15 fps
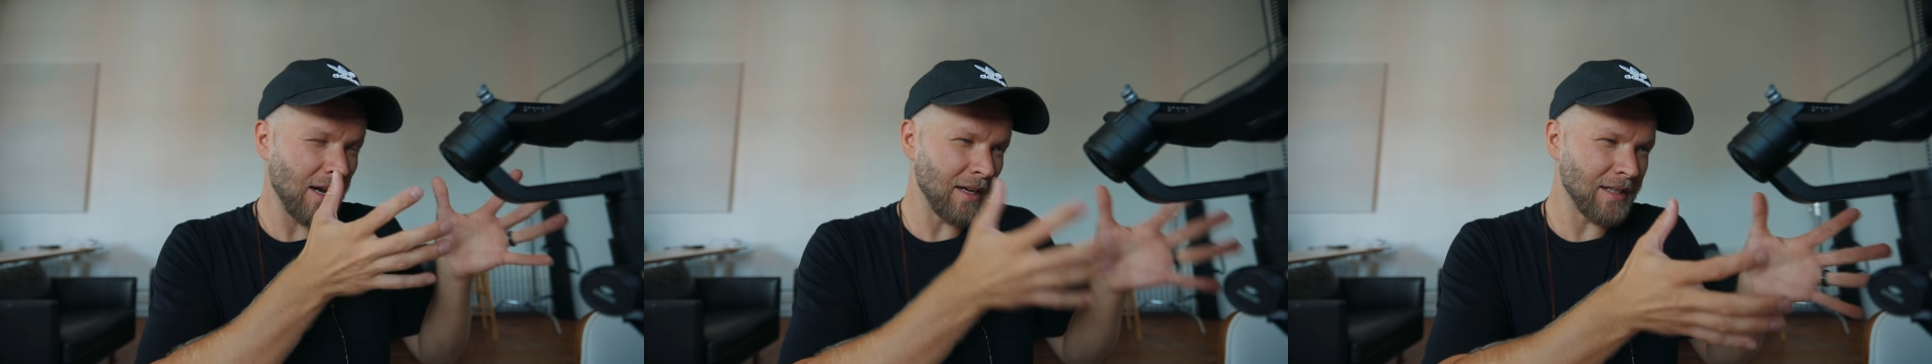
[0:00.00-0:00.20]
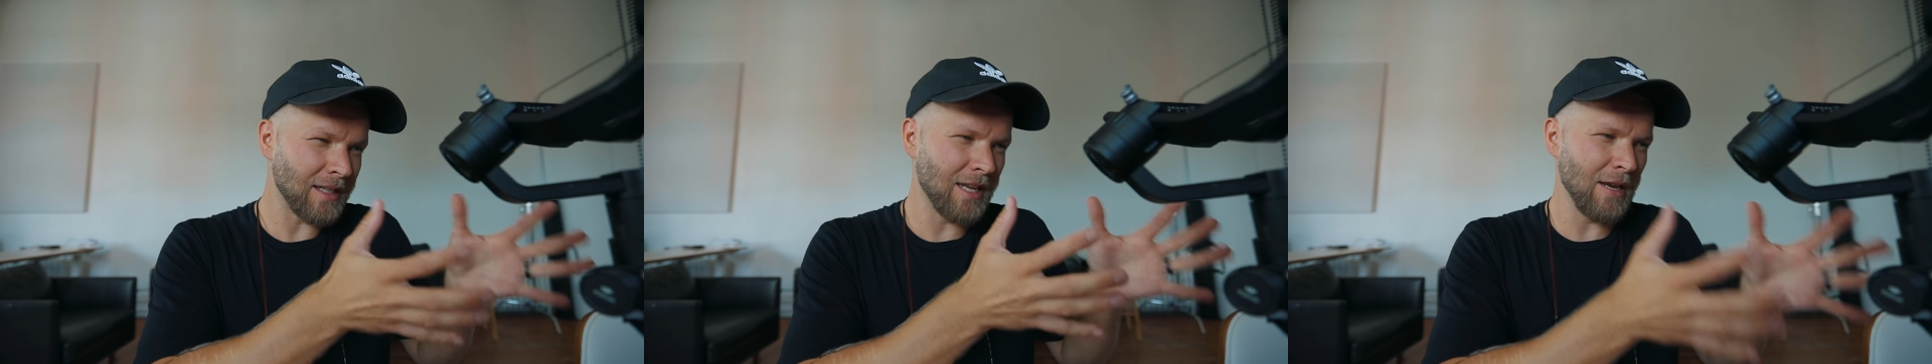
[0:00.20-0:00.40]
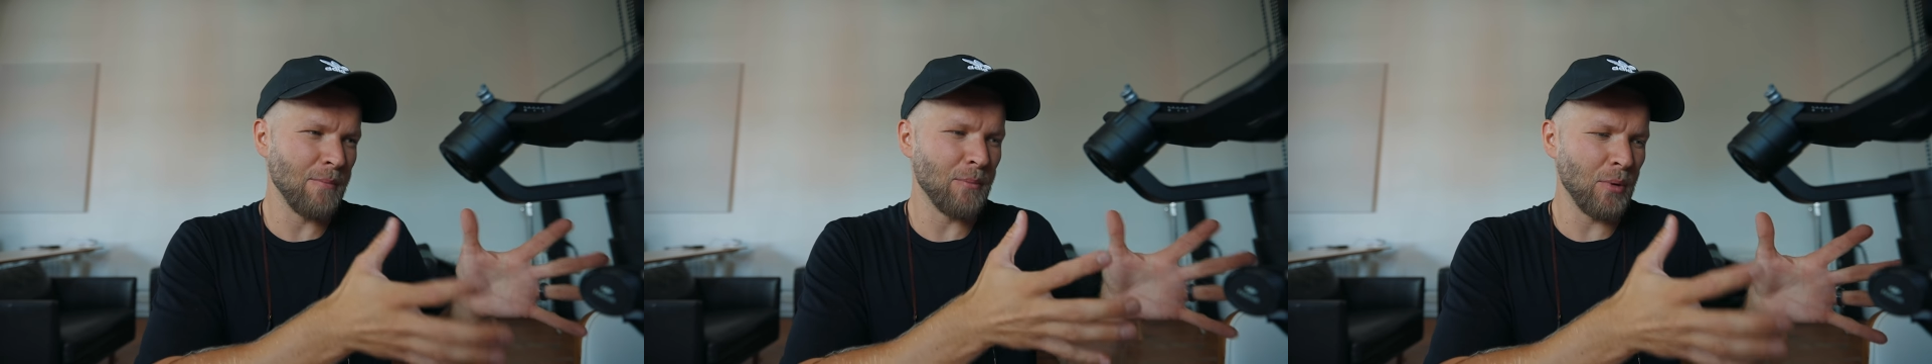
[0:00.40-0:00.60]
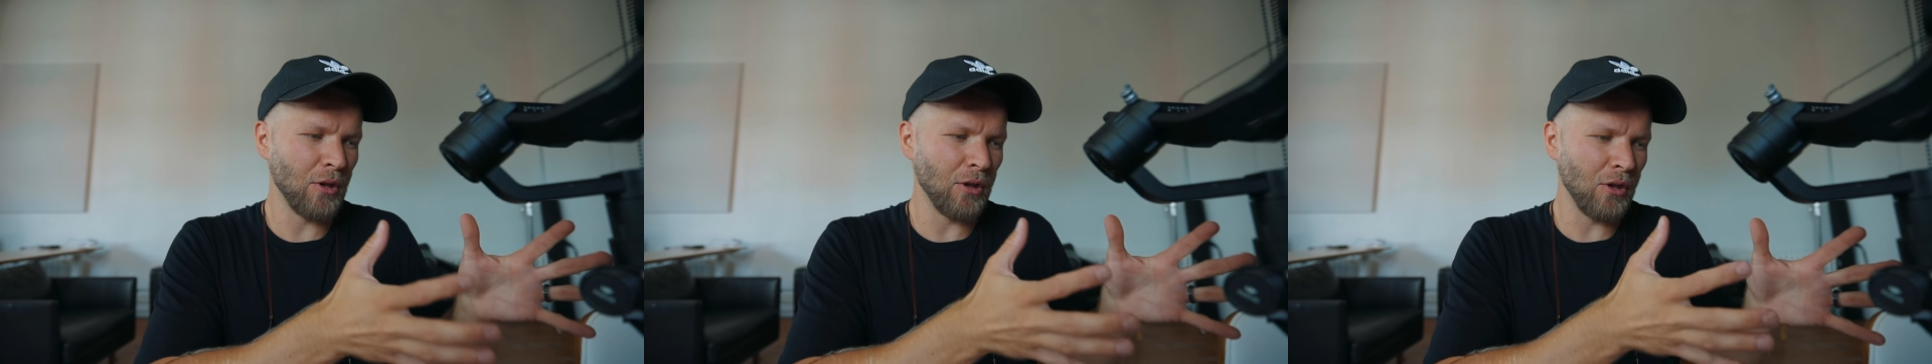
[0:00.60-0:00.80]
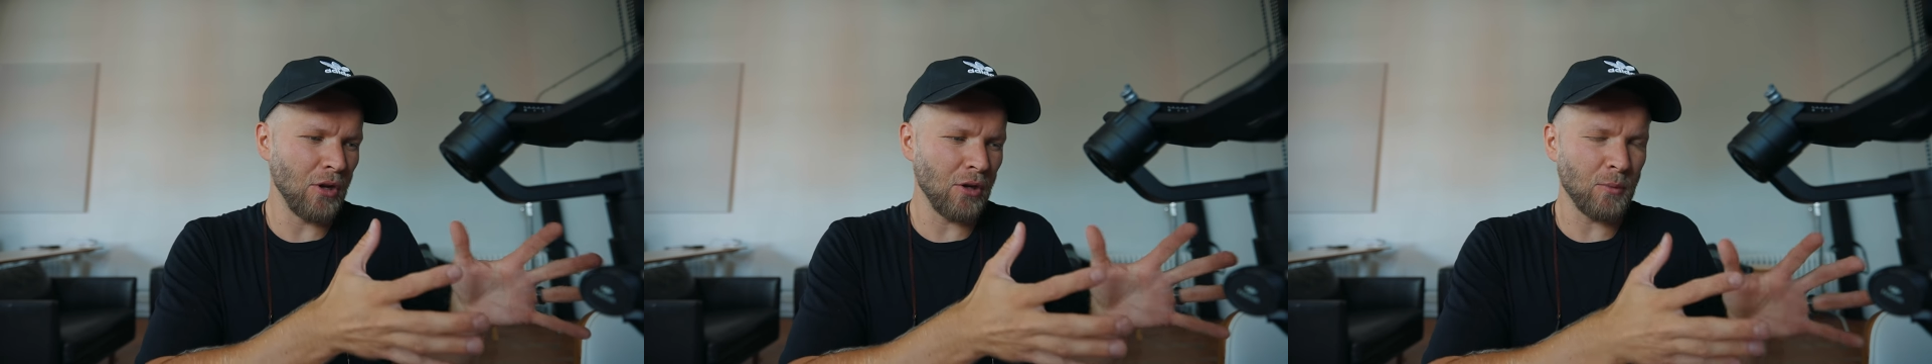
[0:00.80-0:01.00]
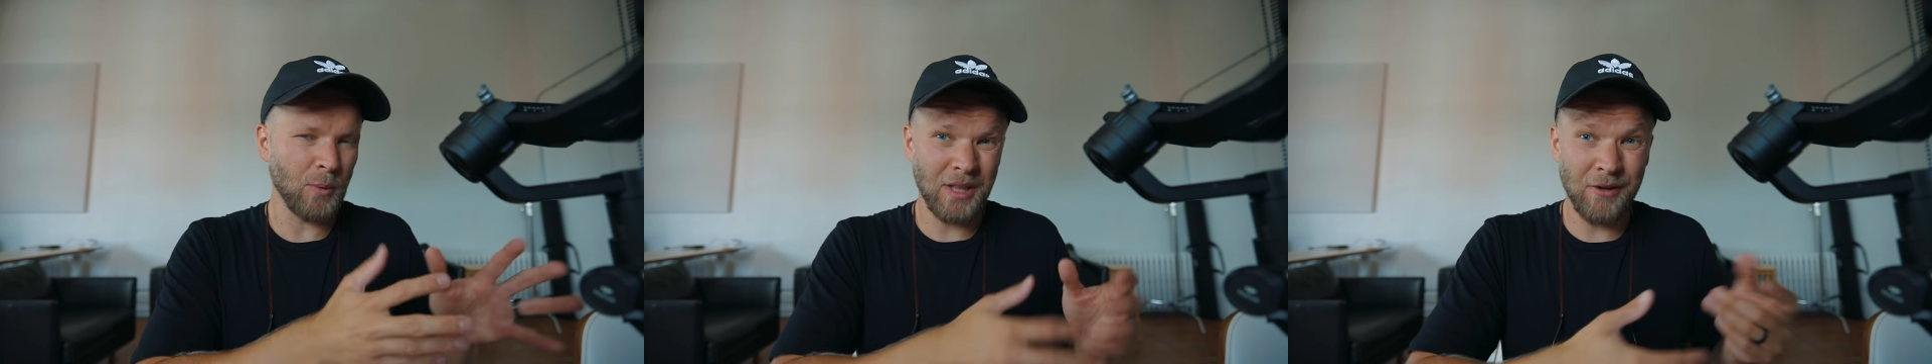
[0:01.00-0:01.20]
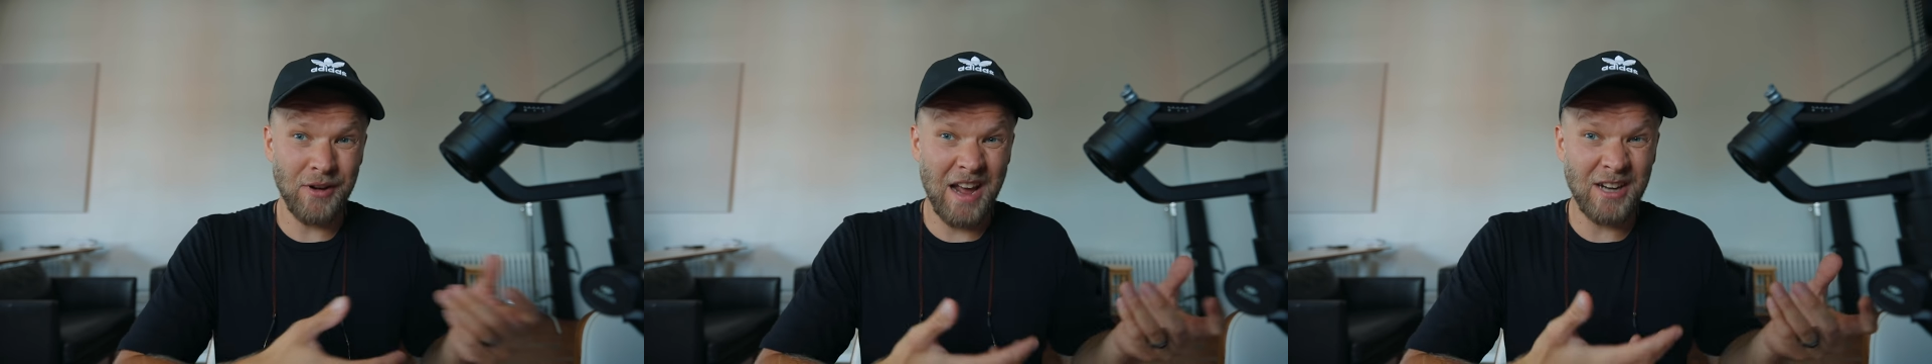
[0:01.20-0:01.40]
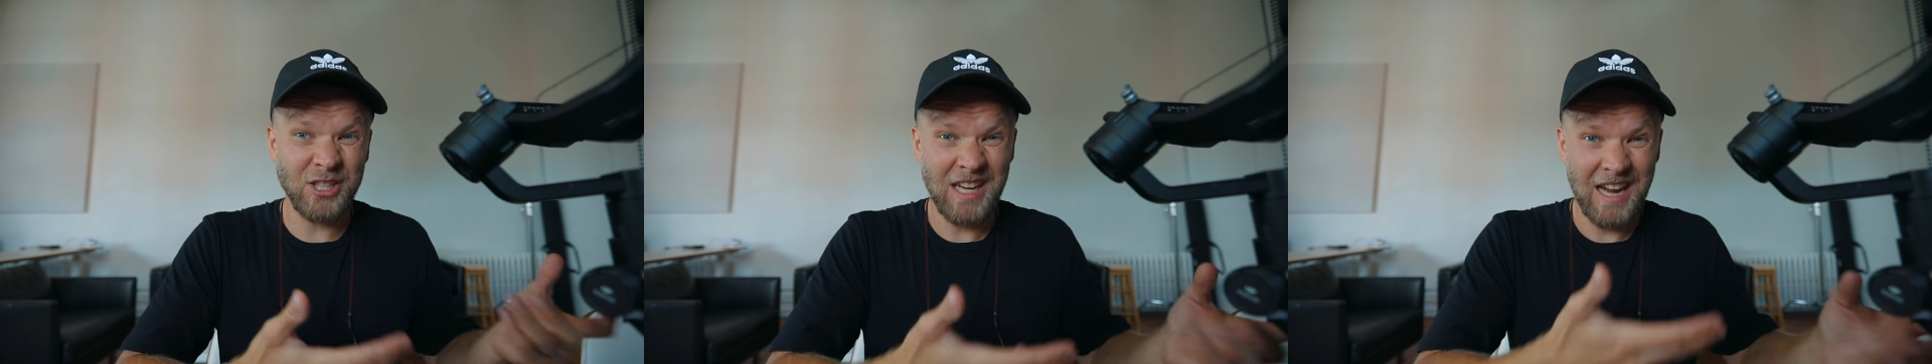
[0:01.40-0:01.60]
a gimbal look
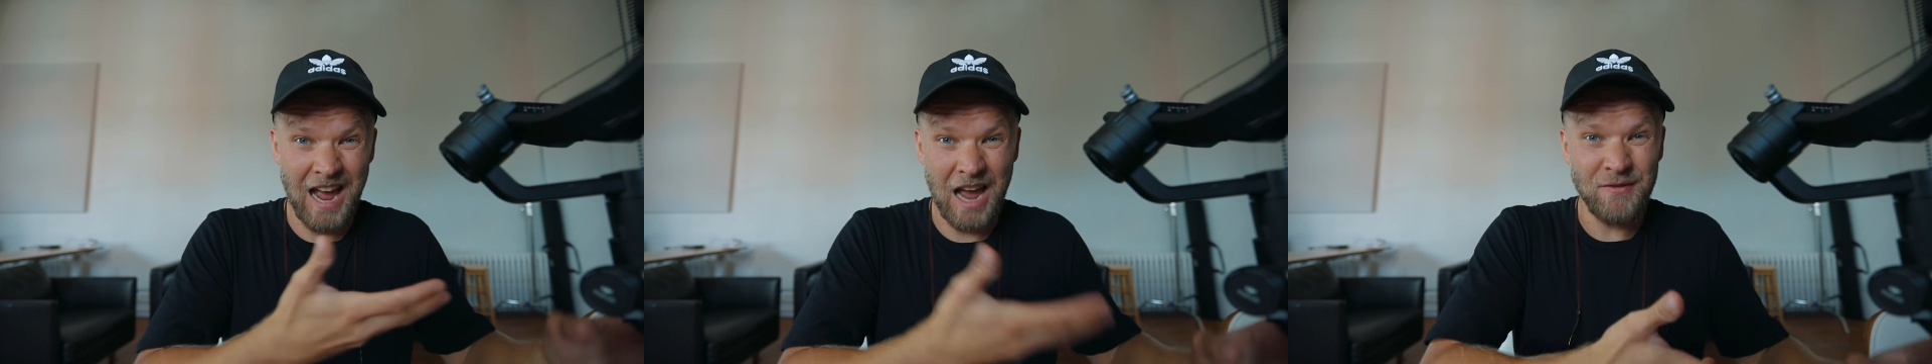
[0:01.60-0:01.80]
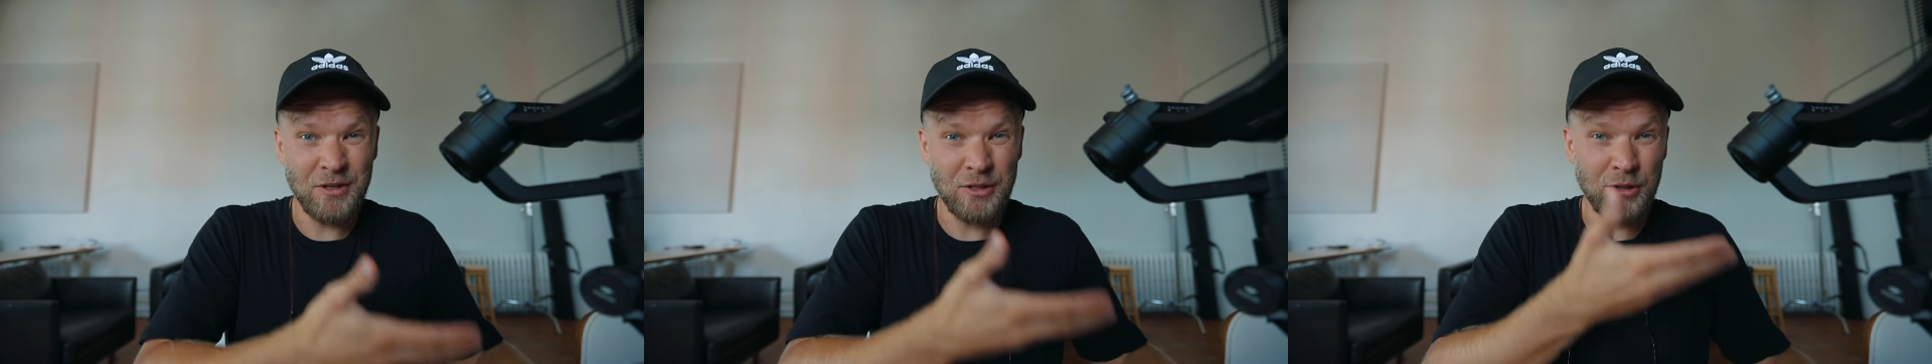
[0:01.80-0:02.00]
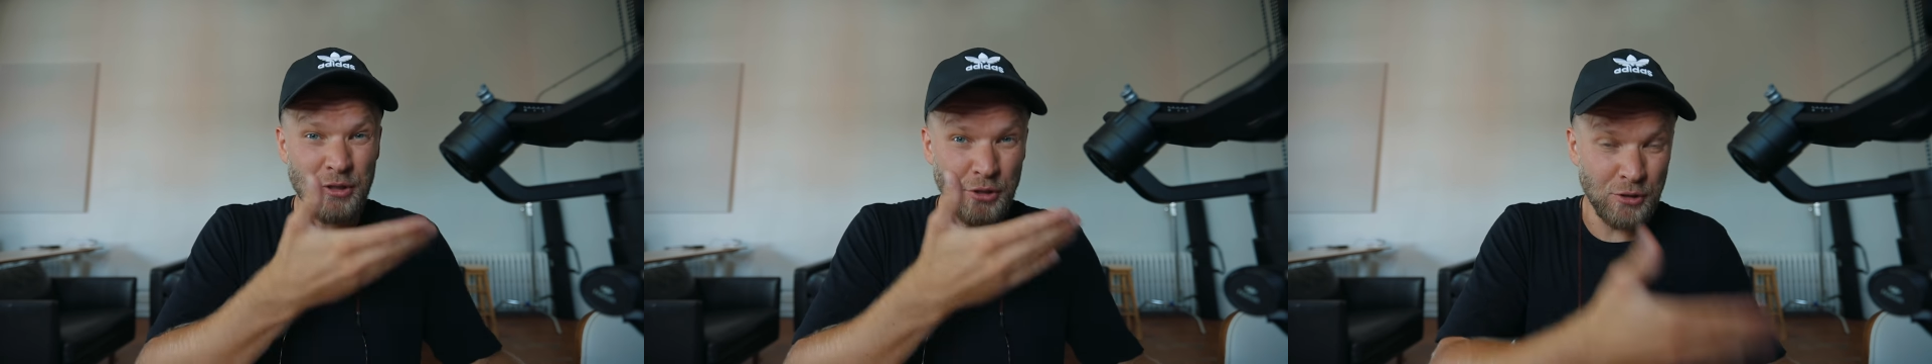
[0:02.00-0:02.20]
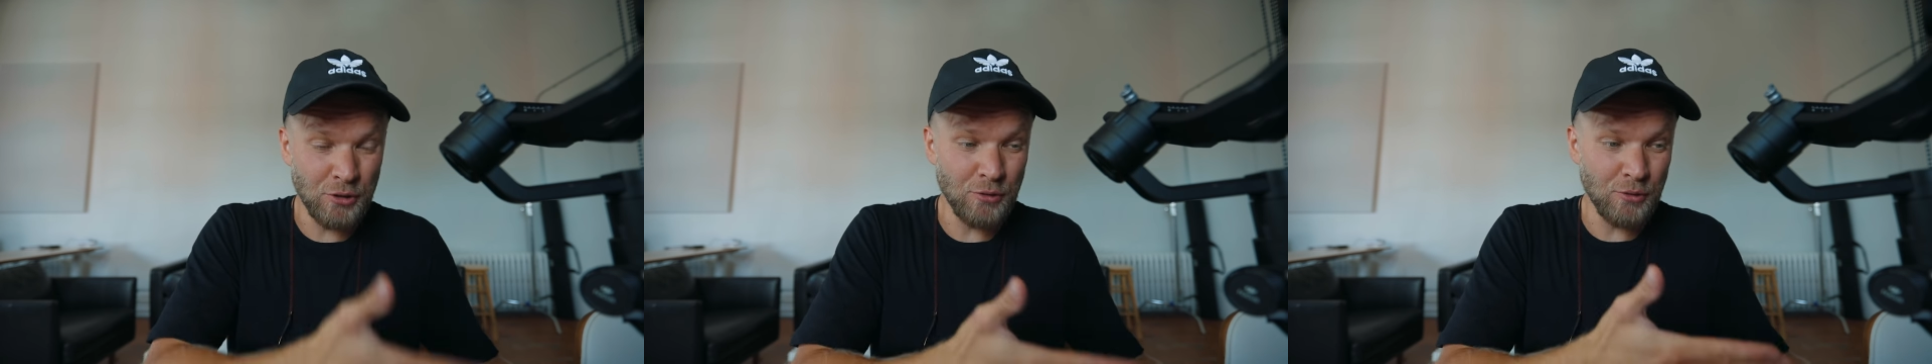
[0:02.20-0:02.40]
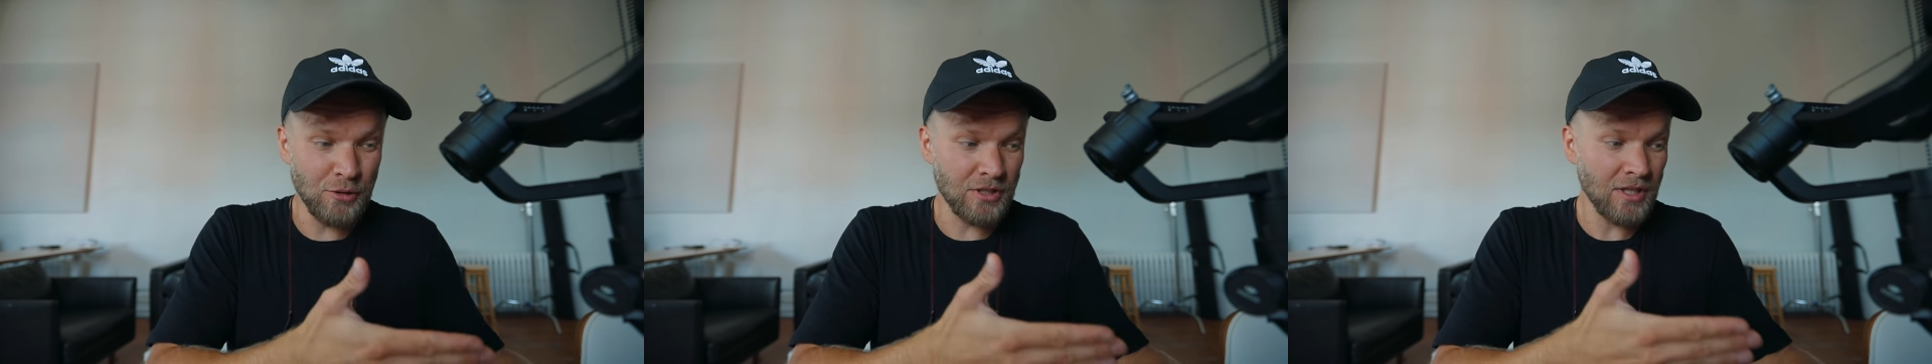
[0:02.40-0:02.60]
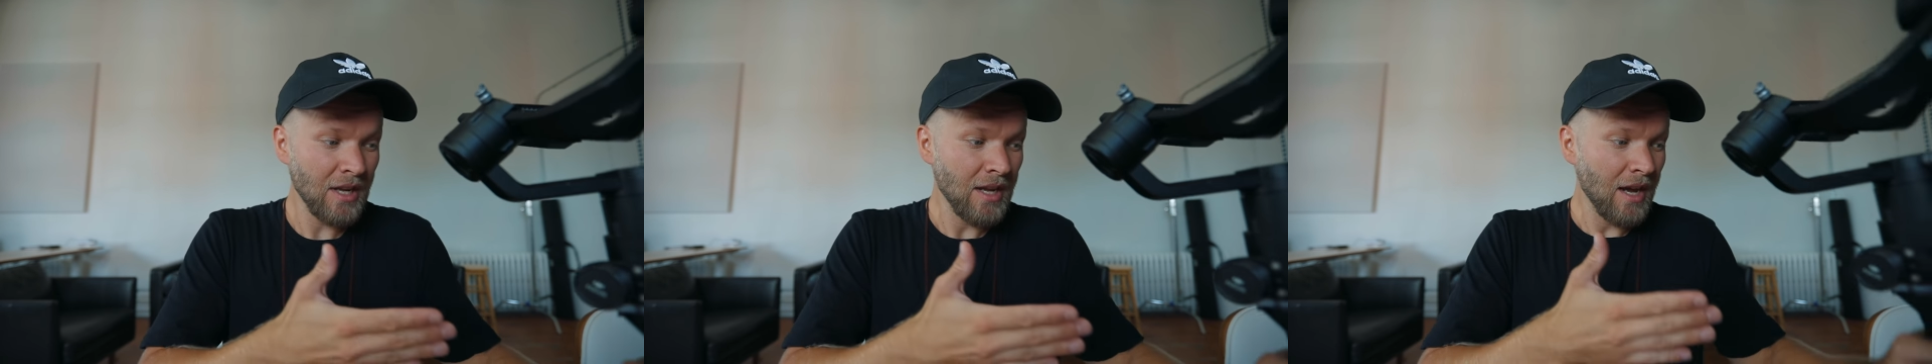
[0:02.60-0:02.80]
without actually having to use